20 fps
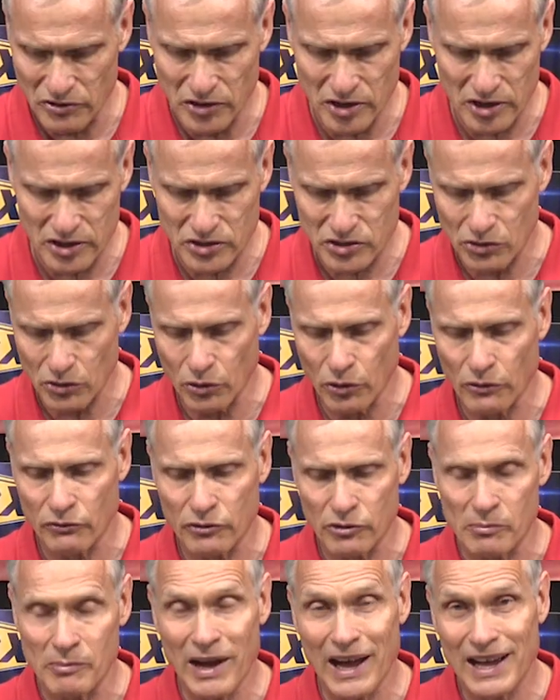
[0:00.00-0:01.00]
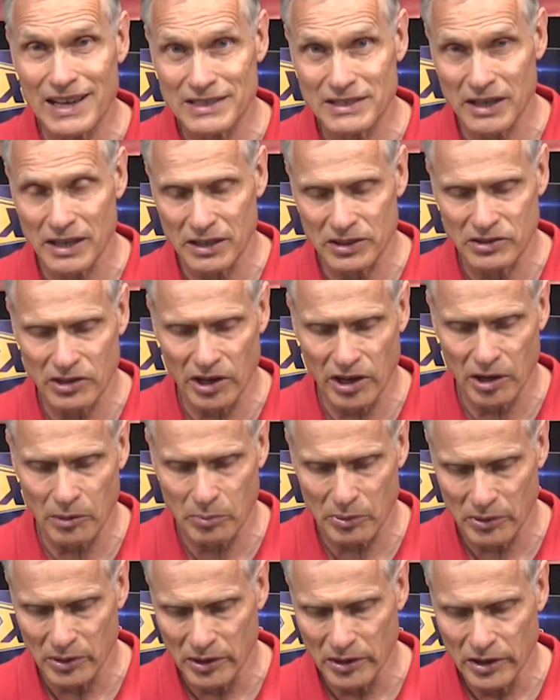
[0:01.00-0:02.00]
this over masking
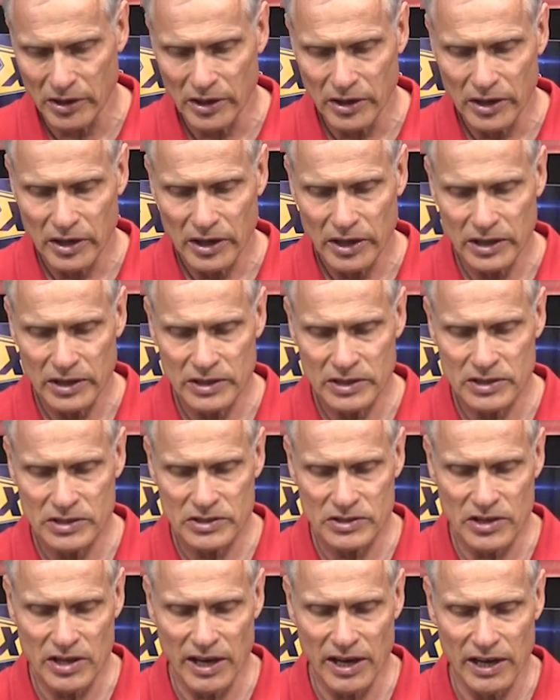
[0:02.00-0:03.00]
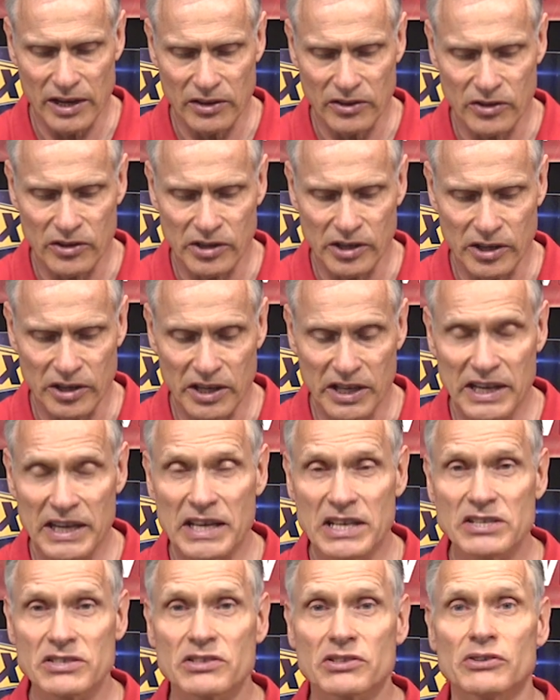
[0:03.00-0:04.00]
tape is that the
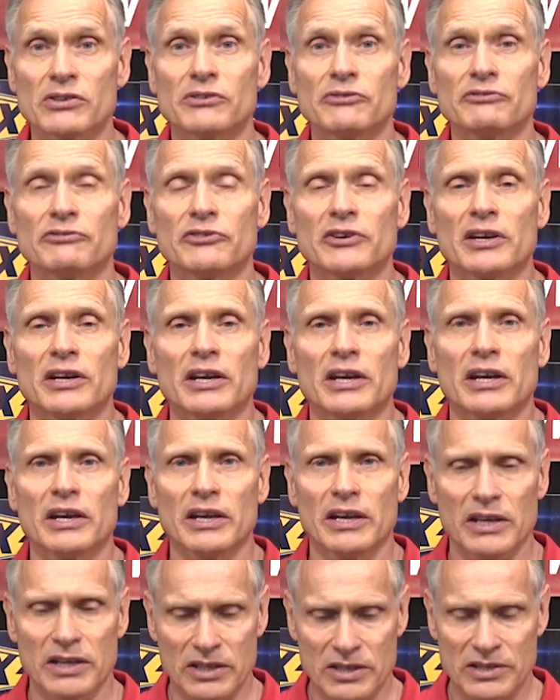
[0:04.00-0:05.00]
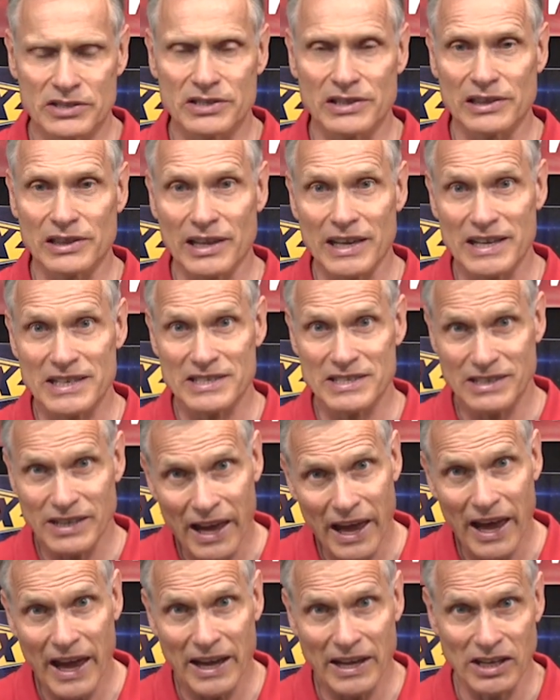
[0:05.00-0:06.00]
adhesive is less
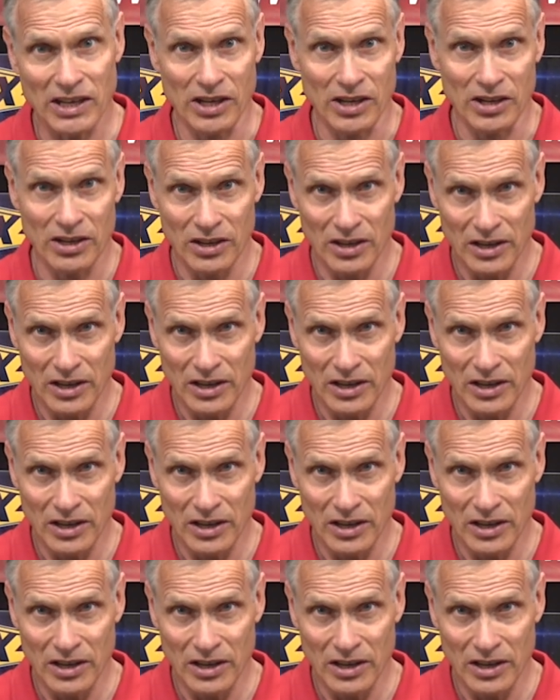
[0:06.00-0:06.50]
tacky.